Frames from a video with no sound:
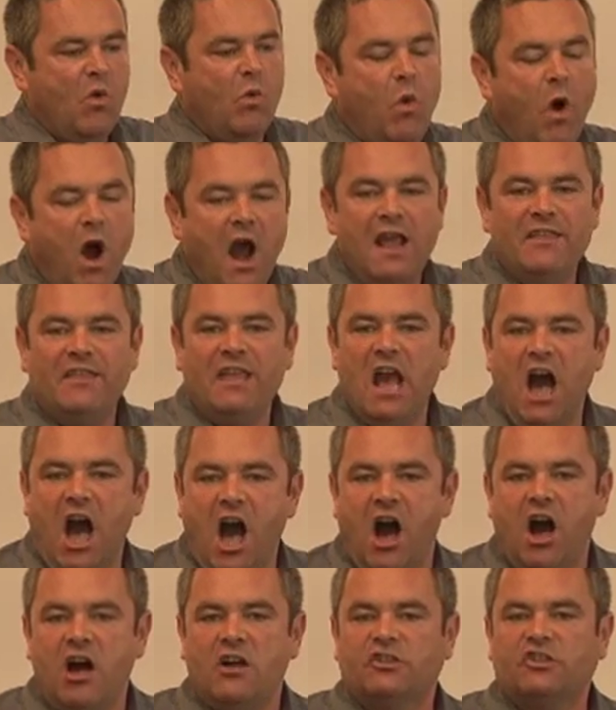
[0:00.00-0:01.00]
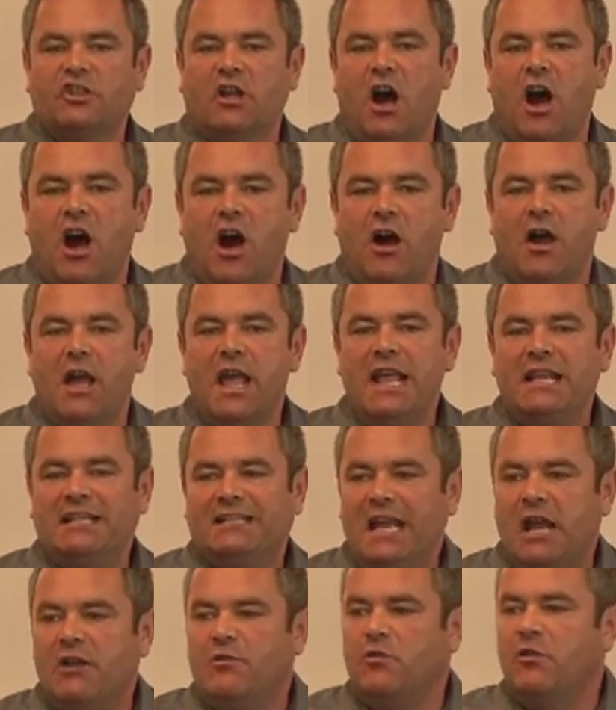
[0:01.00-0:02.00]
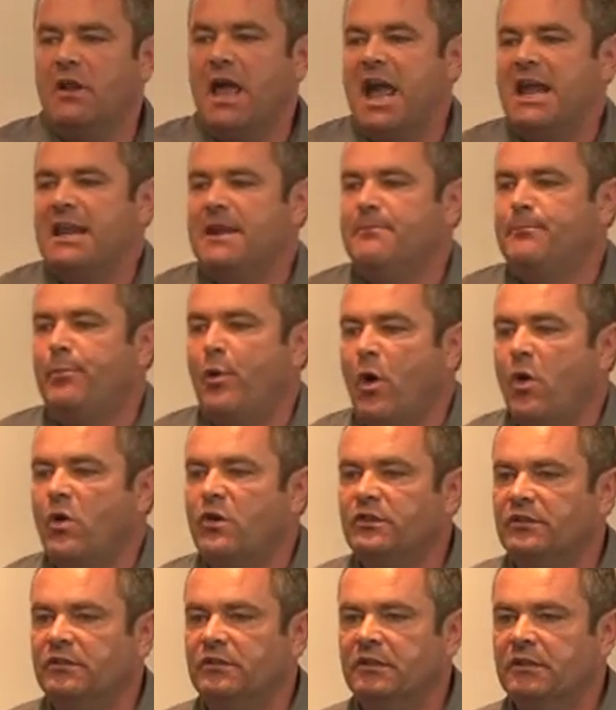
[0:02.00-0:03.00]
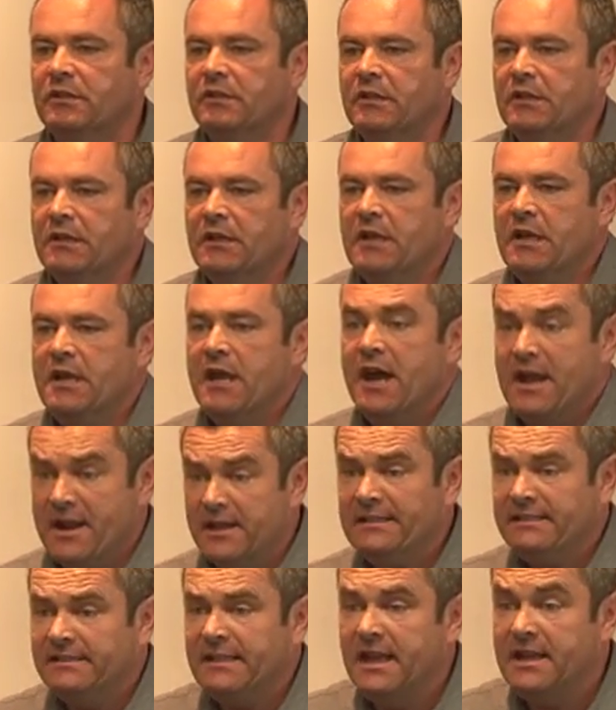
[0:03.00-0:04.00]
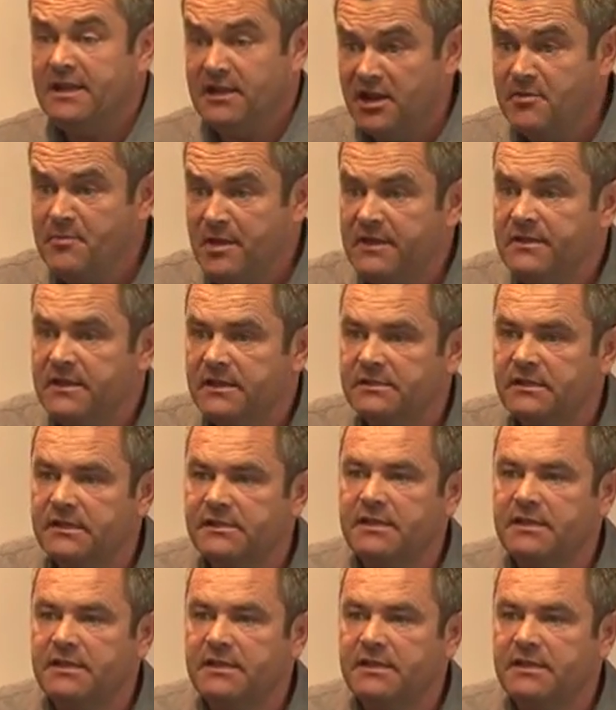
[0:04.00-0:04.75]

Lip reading: why the arts are integral and important. And I said, and I mean this, I